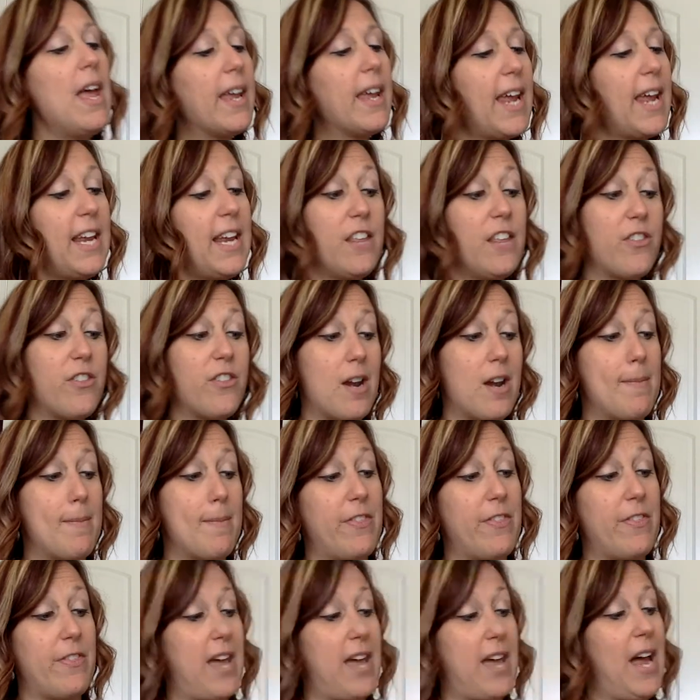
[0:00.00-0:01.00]
Katie thought
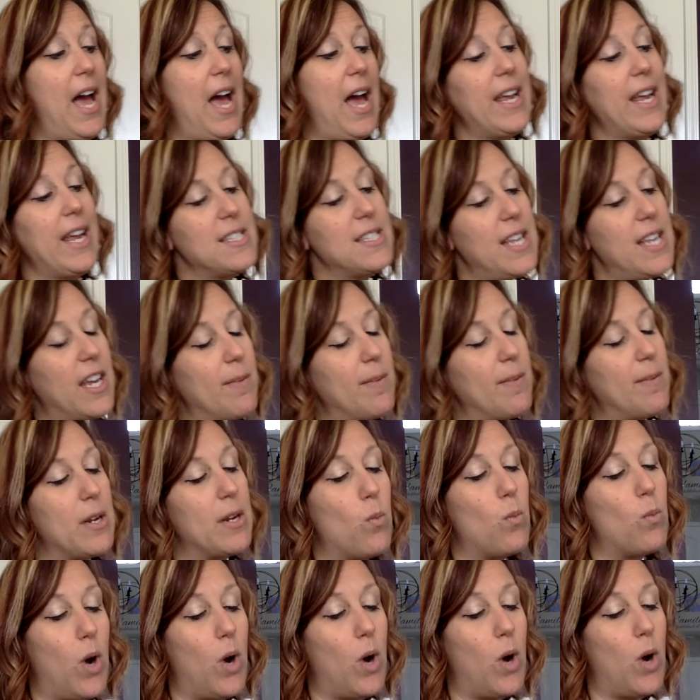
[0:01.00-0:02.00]
about that. I guess I could
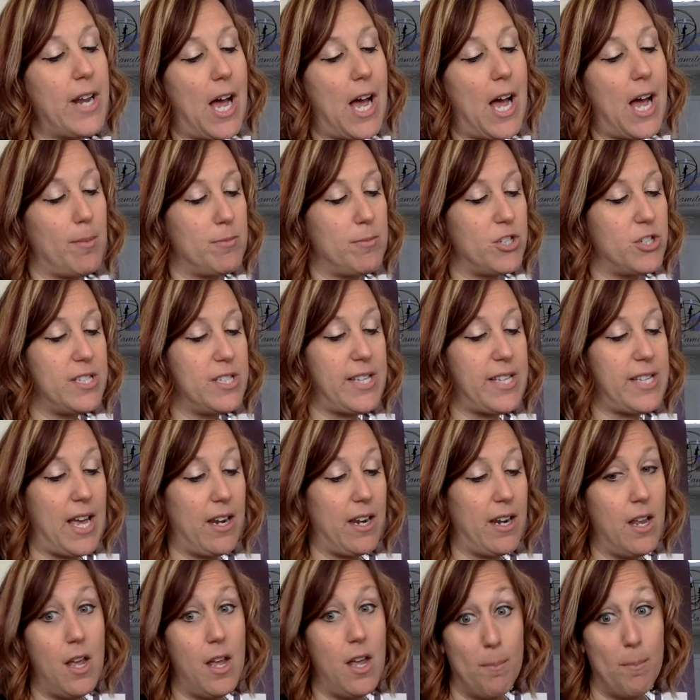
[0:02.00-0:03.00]
bring one album, she said,
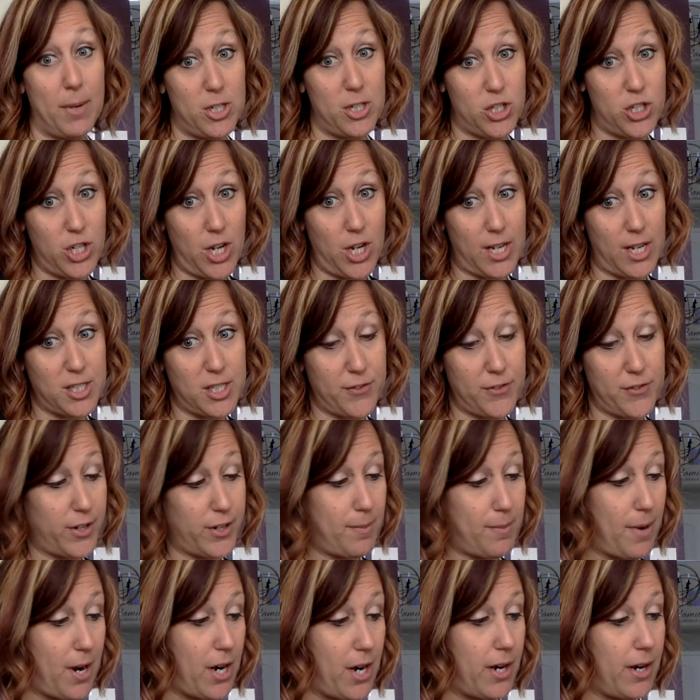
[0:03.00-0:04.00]
but just for
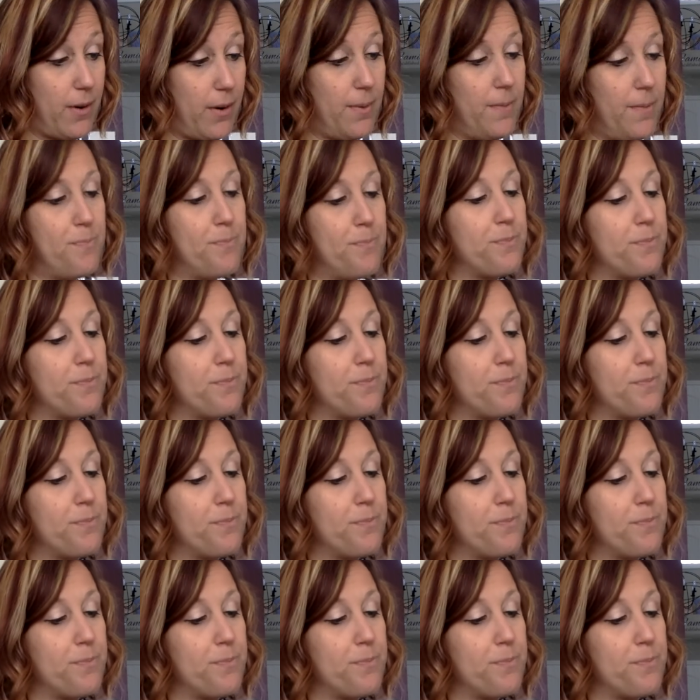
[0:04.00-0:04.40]
tomorrow.